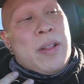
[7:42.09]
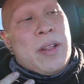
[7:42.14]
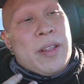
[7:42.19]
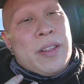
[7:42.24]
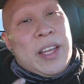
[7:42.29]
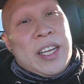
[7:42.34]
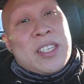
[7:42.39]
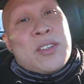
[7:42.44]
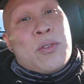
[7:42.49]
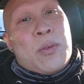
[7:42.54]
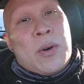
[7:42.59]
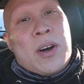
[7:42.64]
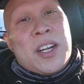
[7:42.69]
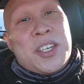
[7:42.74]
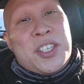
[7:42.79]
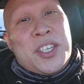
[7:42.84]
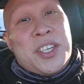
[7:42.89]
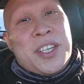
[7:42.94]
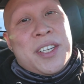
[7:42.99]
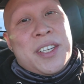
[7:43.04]
thanks for
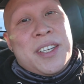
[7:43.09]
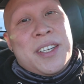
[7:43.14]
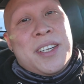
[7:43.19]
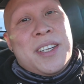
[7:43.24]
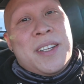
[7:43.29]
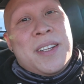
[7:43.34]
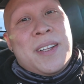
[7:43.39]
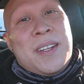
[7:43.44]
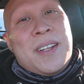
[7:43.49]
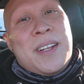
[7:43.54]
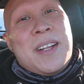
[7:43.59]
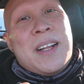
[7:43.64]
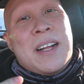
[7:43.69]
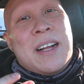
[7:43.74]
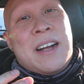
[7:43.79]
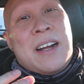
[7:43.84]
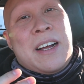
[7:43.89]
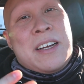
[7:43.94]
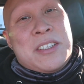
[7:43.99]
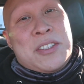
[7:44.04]
watching.
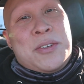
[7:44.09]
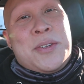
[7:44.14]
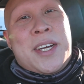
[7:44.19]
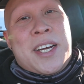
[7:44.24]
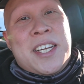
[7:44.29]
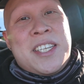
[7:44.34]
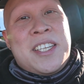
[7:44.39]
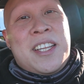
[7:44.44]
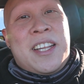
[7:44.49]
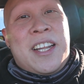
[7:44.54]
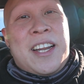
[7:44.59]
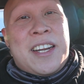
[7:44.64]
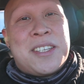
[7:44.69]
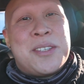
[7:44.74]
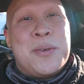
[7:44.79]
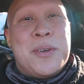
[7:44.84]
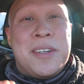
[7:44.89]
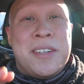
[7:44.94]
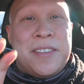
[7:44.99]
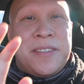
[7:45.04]
I'll see you guys in the
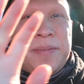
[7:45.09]
next one.